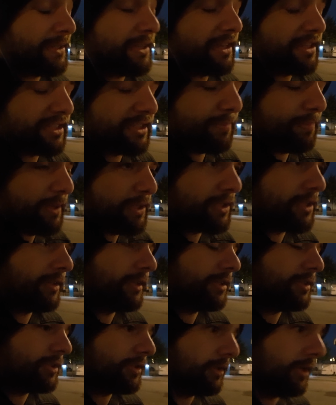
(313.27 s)

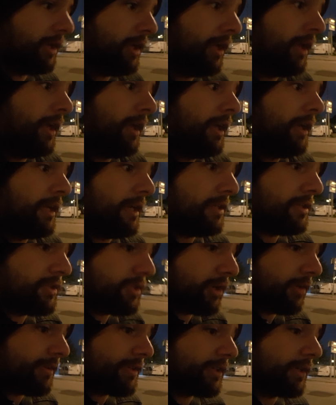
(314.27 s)
especially in
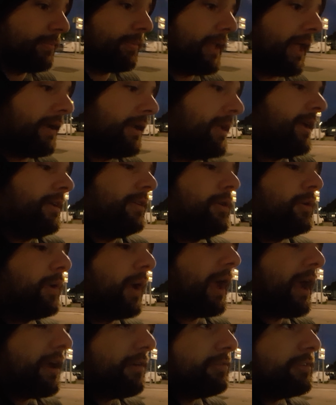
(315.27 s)
JavaScript land. You
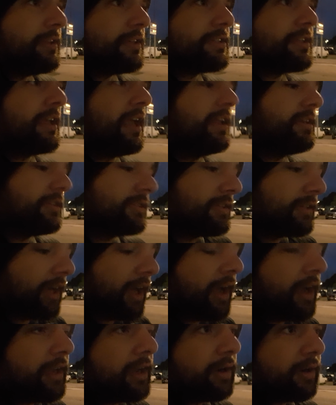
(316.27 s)
have this
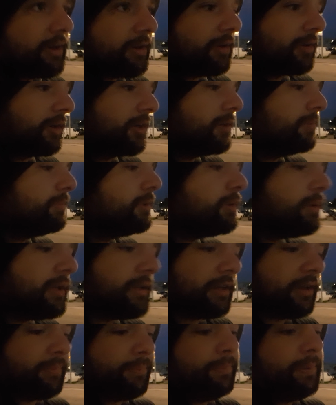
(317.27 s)
entire
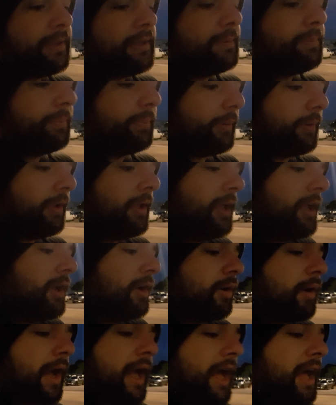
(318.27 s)
community of people
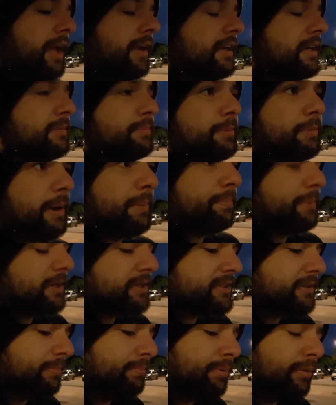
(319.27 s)
who add in a
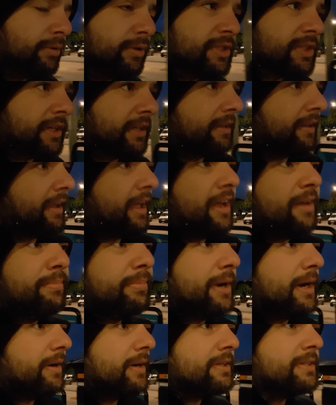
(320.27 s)
bunch of bullshit
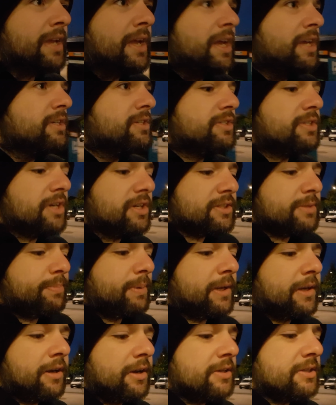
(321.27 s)
libraries just
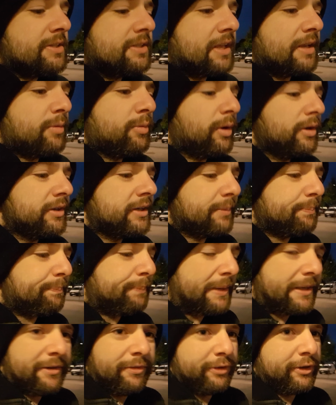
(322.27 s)
because they want a
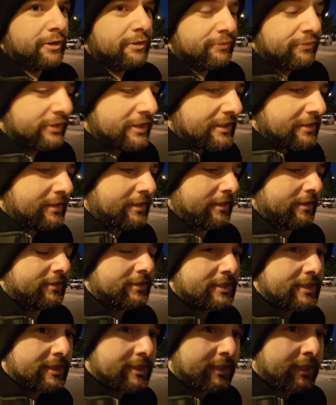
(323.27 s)
bit of
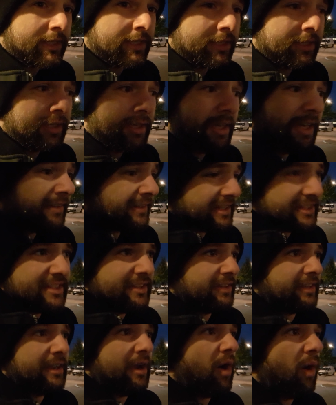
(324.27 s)
convenience. That's
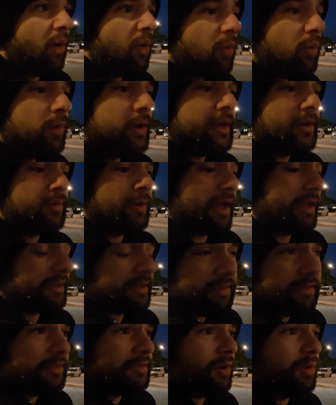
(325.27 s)
the only,
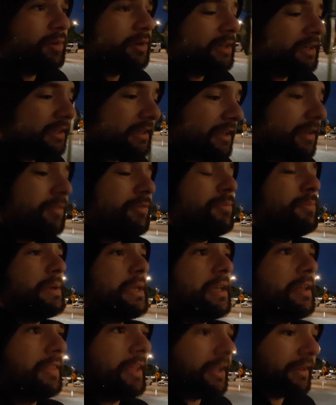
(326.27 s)
like, don't give
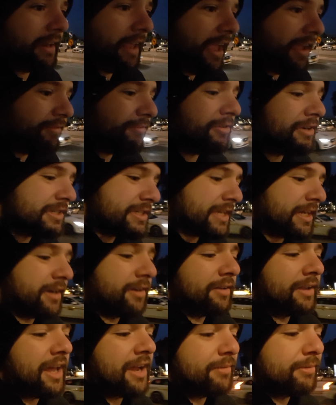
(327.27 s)
me that every
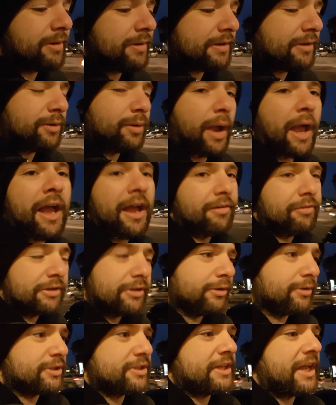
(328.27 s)
single library you have
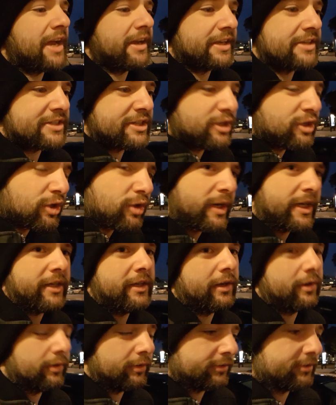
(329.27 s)
in your stack is
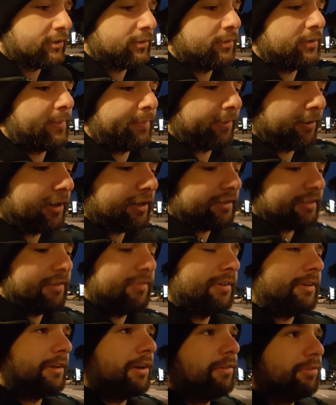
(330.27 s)
critical to the
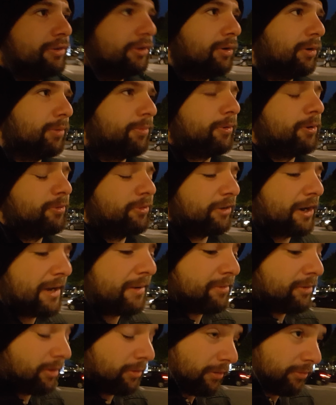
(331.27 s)
productivity of your
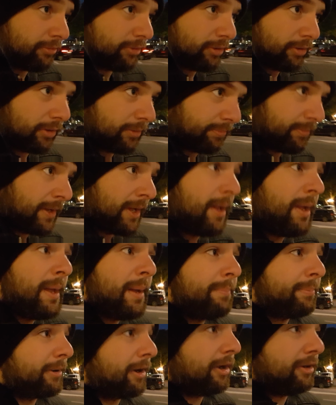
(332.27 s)
framework, of your
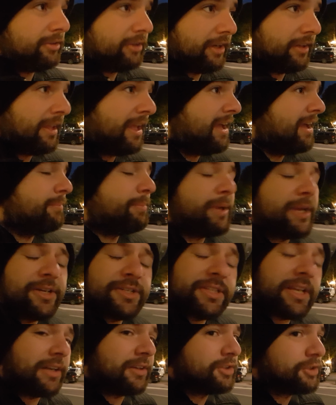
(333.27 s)
project,
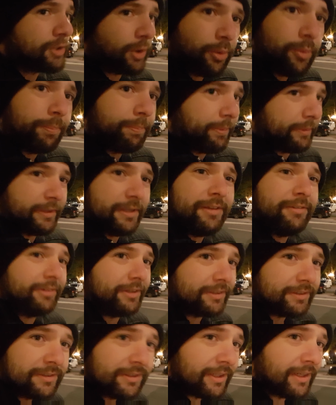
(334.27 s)
because I don't believe
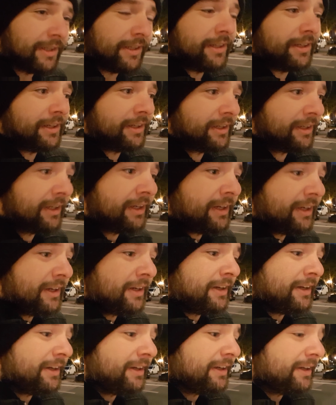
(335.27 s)
it.
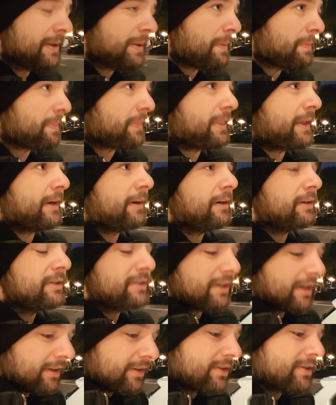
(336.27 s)
There are
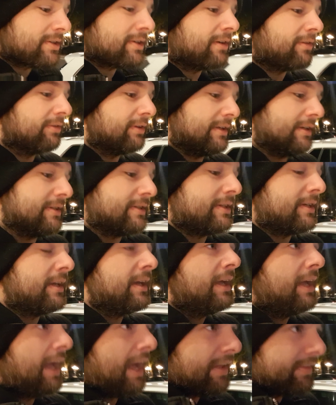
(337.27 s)
tons of these,
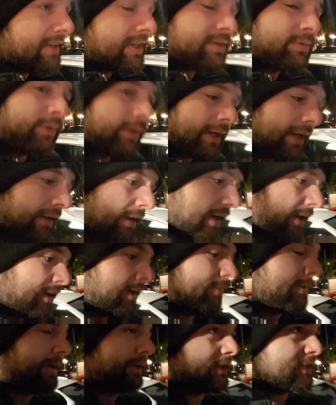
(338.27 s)
and that's what I
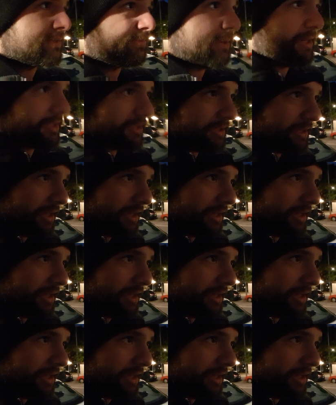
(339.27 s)
like about Express.